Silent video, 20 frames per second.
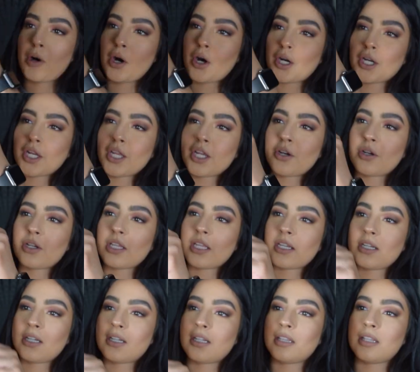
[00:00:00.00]
party or
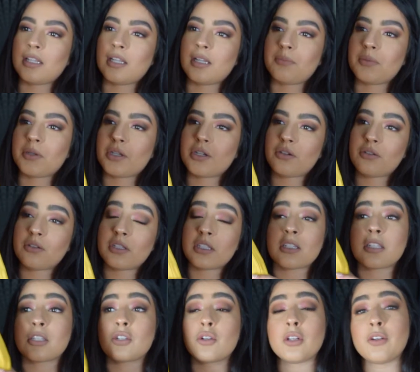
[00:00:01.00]
like a club you know
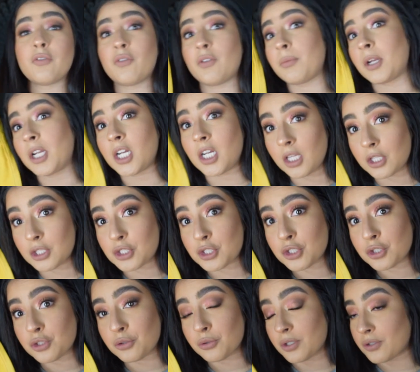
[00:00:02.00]
this is only for my college
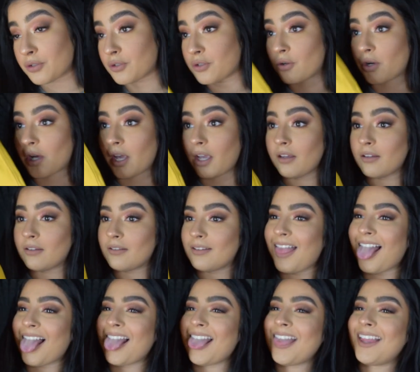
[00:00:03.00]
students okay
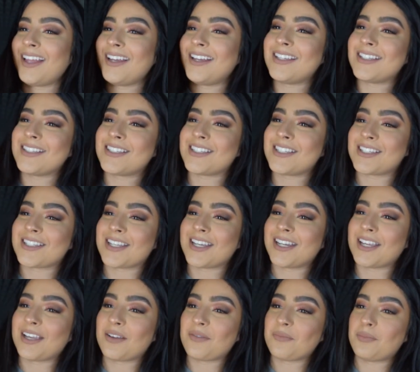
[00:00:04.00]
just
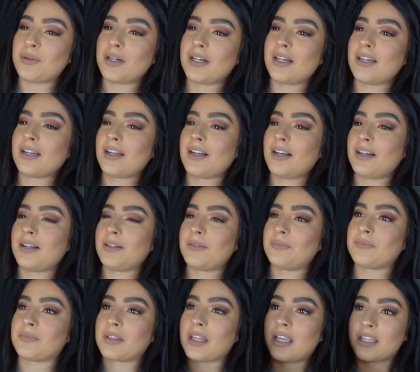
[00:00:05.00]
kidding but
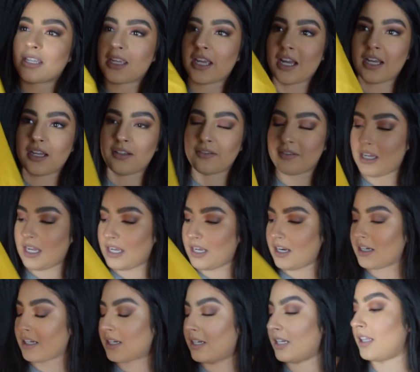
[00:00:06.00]
um yeah I
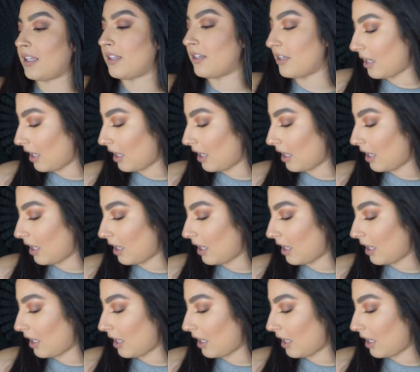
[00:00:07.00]
got it in